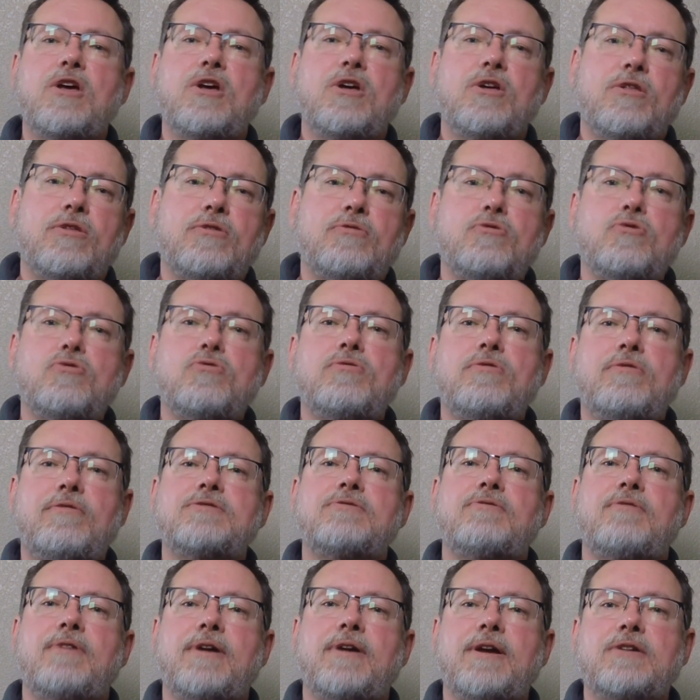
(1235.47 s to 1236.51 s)
through the
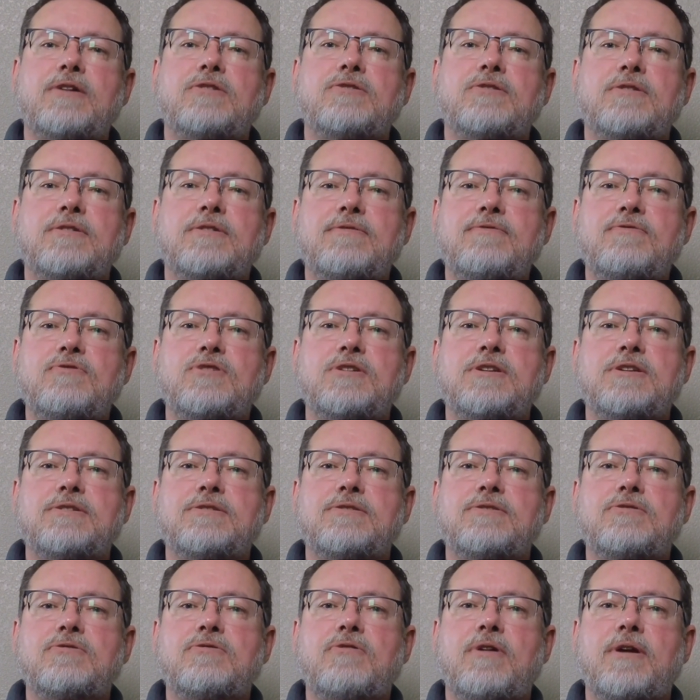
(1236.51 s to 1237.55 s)
resurrection of
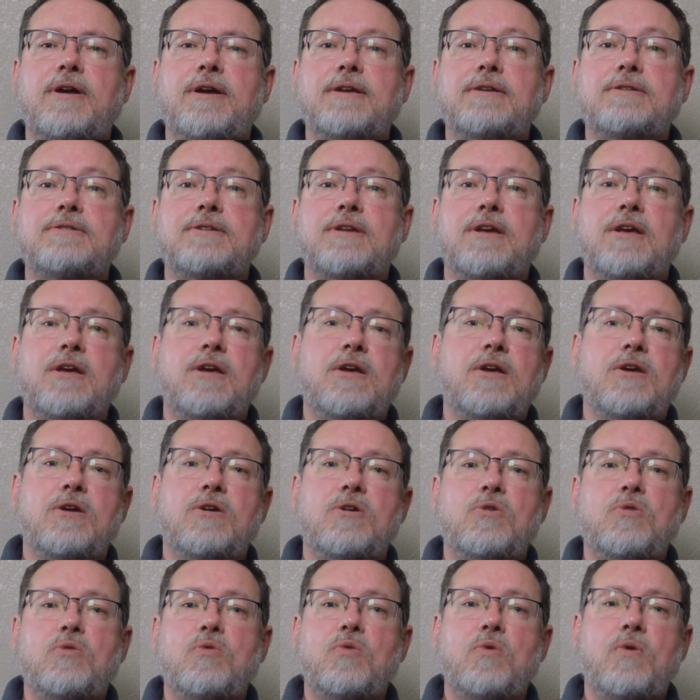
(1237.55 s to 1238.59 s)
Jesus Christ,
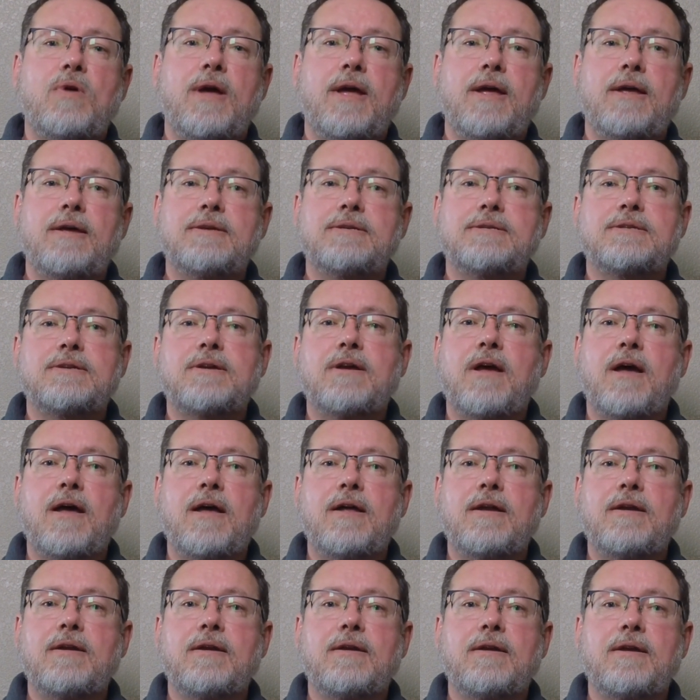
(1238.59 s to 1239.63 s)
who has
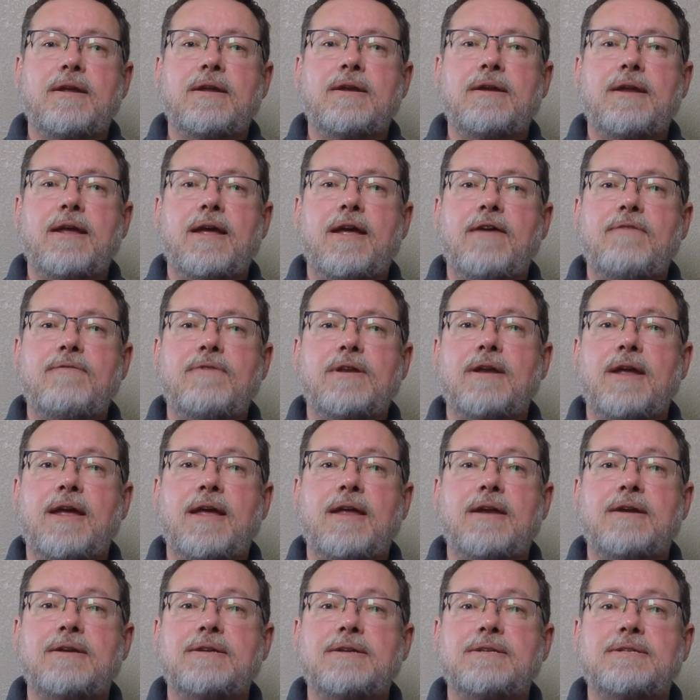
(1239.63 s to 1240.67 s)
gone into heaven
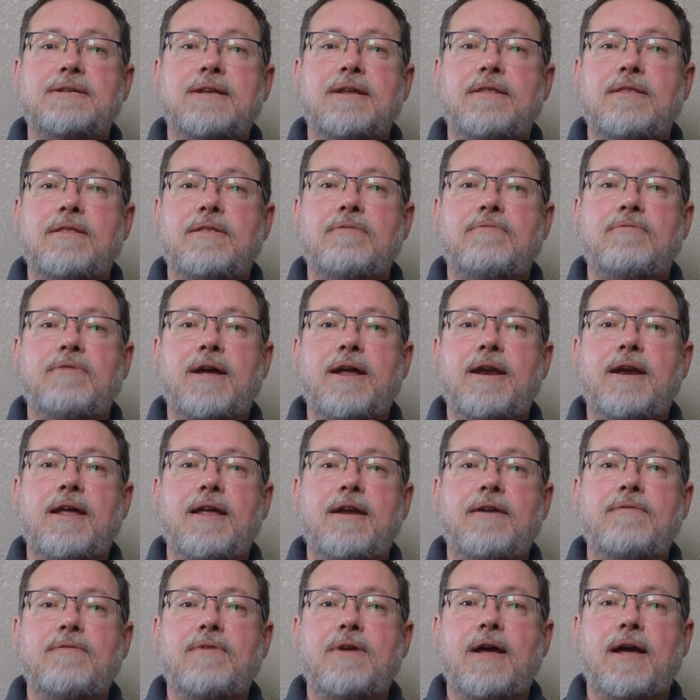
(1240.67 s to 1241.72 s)
and is at the right
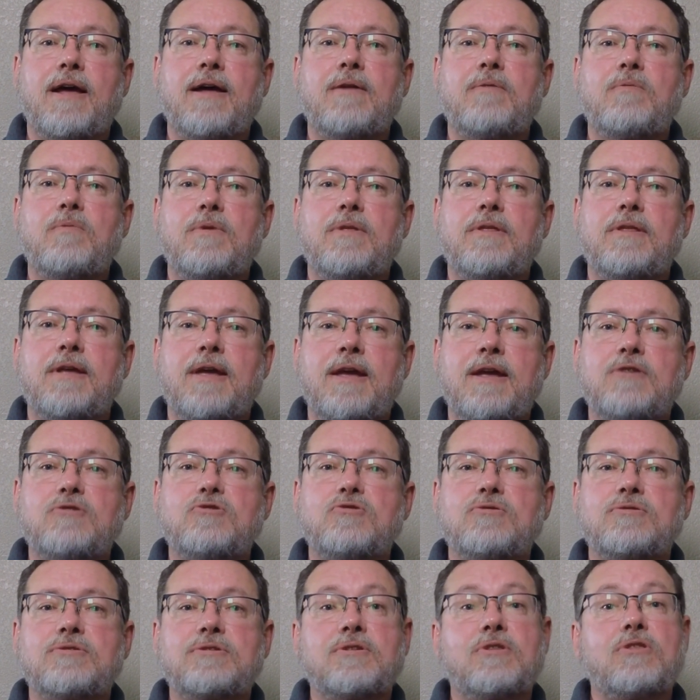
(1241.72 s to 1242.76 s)
hand of God with
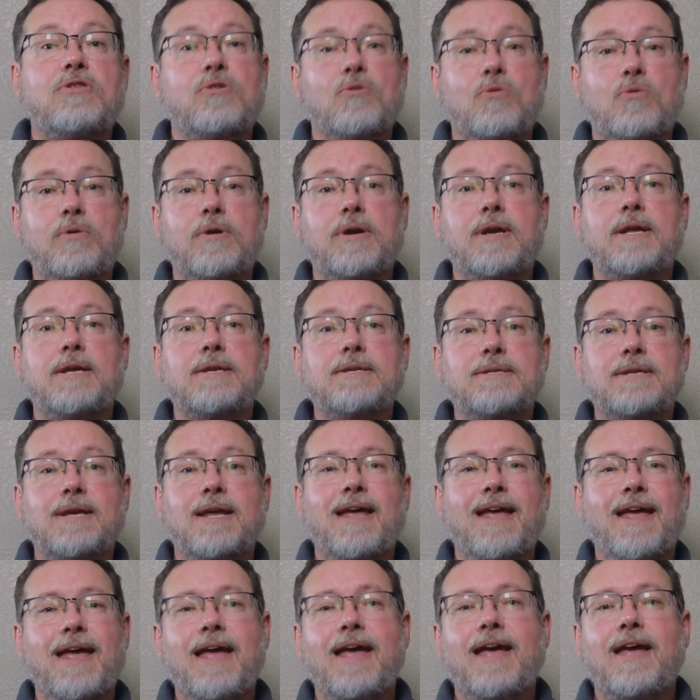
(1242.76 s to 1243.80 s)
angels, authorities,
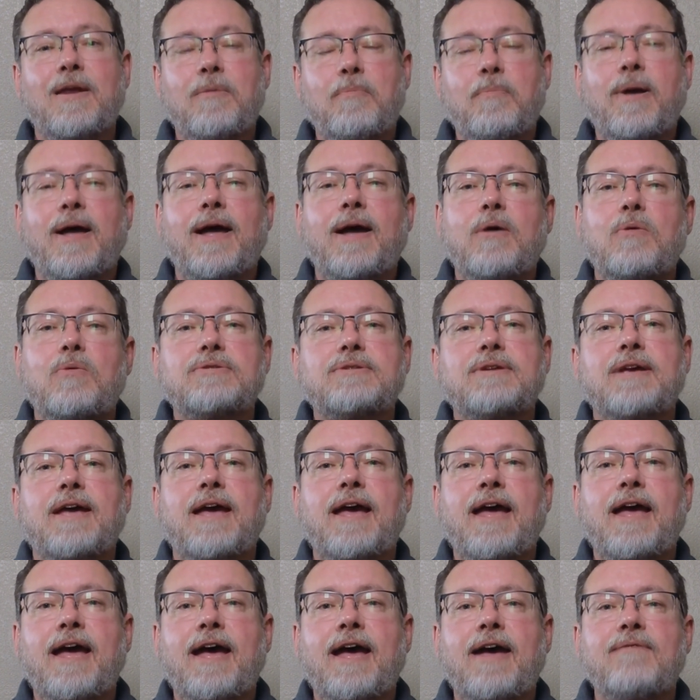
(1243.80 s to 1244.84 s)
and powers
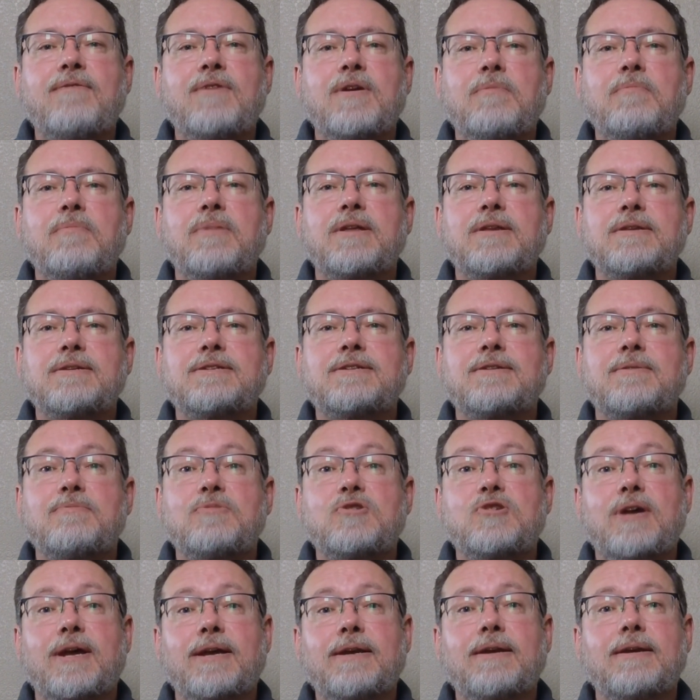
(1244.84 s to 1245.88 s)
having been
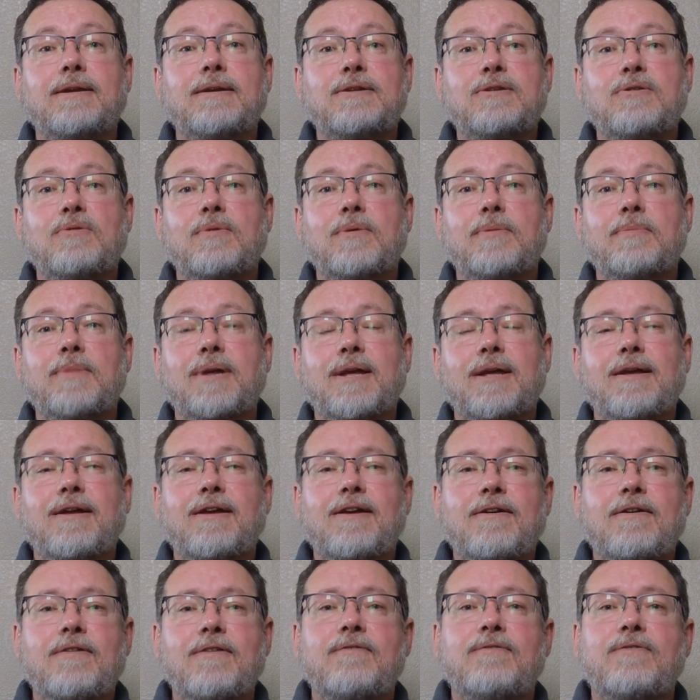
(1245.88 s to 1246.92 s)
subjected to him.
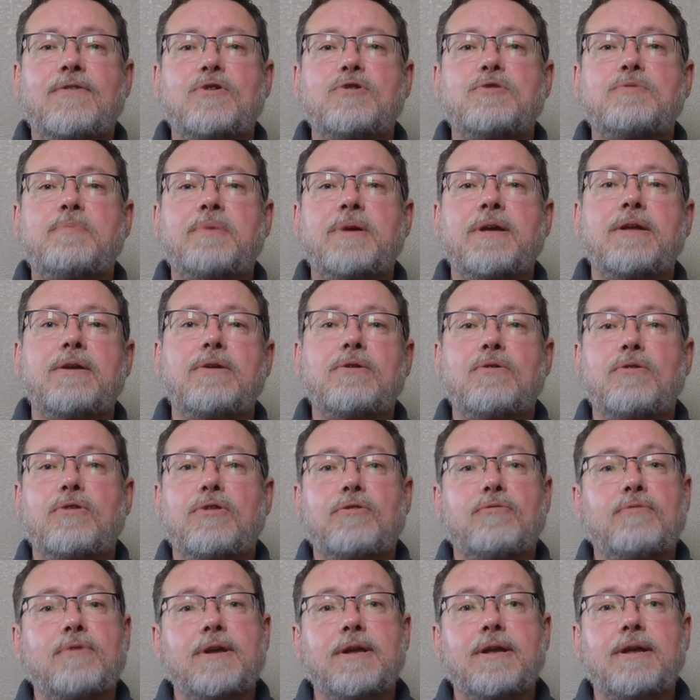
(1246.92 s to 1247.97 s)
1 Peter
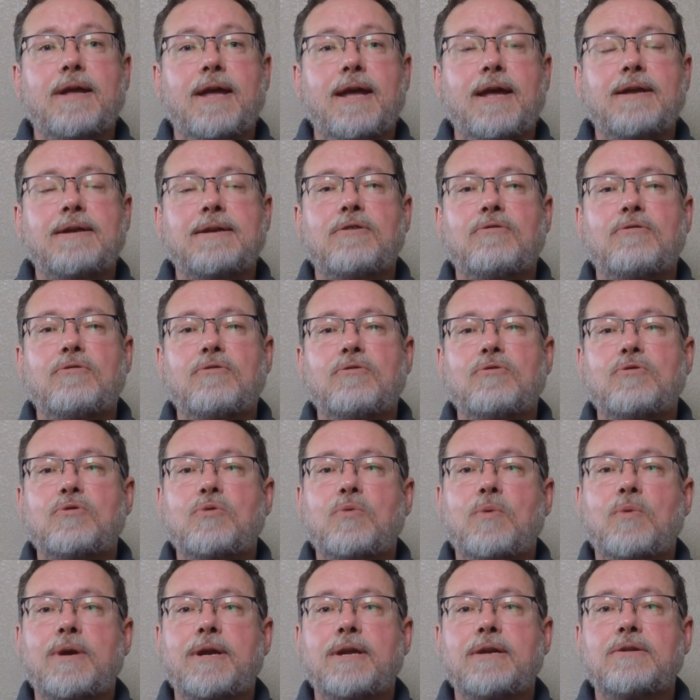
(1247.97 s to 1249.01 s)
3:18 through
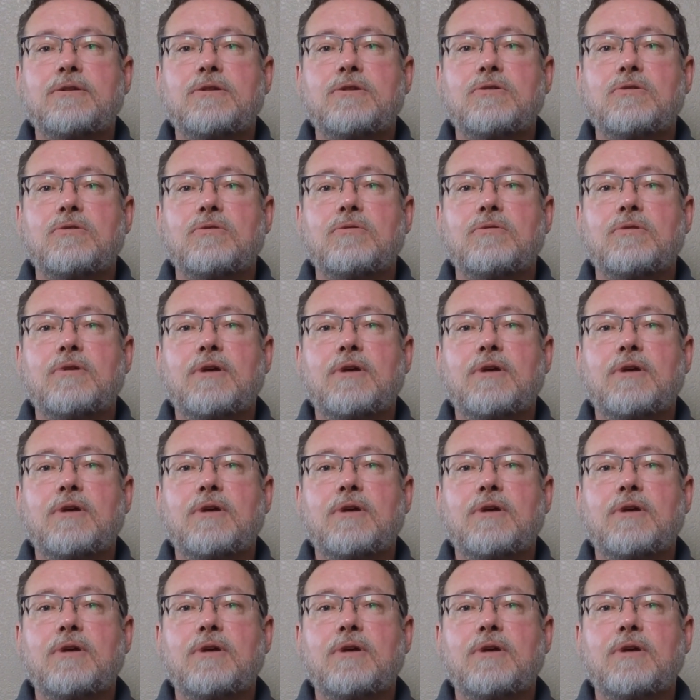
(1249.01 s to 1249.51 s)
22.